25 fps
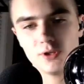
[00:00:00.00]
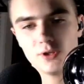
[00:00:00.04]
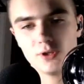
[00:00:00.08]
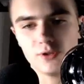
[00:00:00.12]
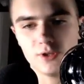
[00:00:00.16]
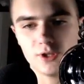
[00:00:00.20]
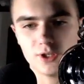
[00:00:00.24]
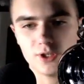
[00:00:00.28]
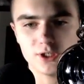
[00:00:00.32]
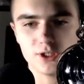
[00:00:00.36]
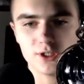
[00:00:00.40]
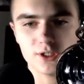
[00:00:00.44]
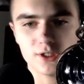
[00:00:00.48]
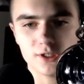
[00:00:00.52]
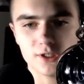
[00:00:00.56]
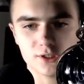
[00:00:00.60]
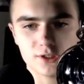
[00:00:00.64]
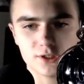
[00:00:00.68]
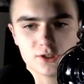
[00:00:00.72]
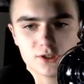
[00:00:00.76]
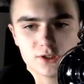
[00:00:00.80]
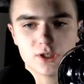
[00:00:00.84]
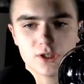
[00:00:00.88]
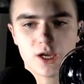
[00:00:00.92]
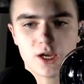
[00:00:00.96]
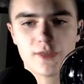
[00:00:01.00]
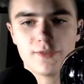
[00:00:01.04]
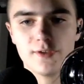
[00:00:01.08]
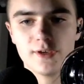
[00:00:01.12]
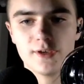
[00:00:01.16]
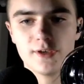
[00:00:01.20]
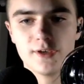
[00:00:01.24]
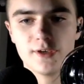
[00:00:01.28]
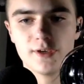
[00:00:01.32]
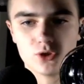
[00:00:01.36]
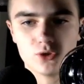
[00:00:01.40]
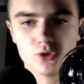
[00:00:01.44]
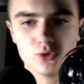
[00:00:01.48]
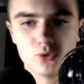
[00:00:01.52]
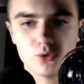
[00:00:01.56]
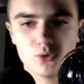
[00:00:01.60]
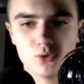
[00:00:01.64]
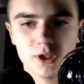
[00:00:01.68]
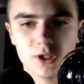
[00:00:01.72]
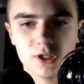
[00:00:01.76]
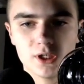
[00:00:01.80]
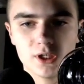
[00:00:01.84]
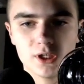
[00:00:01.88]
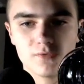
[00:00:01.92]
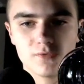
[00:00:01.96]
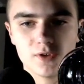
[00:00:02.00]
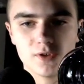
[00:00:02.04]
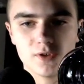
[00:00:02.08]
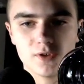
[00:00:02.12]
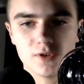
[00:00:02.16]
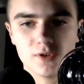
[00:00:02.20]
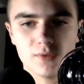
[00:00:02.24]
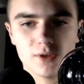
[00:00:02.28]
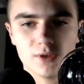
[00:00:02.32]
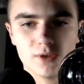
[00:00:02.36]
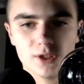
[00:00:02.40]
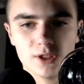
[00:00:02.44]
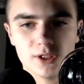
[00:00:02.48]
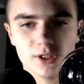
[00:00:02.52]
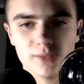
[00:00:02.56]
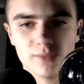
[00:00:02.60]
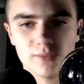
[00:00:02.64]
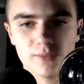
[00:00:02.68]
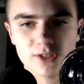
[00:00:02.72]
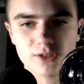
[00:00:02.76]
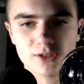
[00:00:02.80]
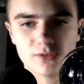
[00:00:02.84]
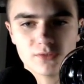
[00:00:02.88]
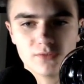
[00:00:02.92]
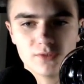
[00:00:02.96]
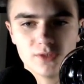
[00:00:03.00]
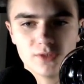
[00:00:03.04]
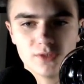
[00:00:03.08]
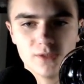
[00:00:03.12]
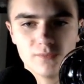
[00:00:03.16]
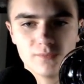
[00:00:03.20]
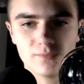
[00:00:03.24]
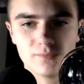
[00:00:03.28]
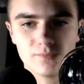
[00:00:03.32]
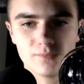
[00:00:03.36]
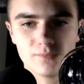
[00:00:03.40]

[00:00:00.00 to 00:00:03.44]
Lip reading: This is, I think it's Duilly feat Amelia Messel Flip.